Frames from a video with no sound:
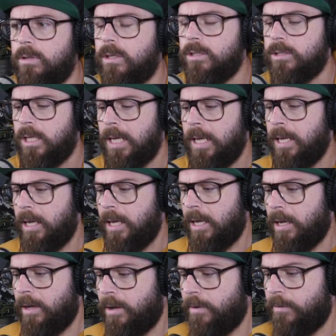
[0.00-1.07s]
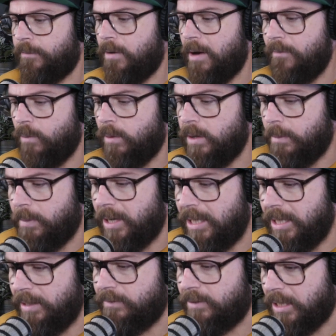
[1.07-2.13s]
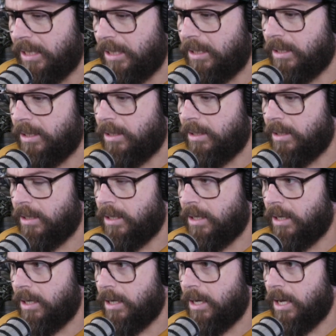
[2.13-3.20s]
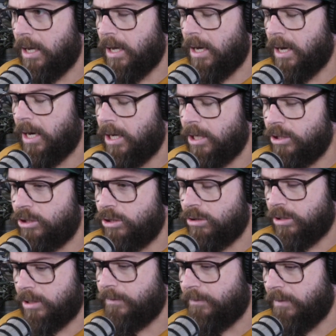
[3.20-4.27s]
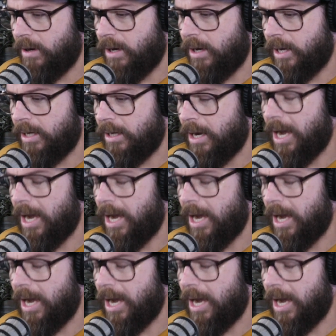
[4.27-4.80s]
Because for everyone that believes it and can justify,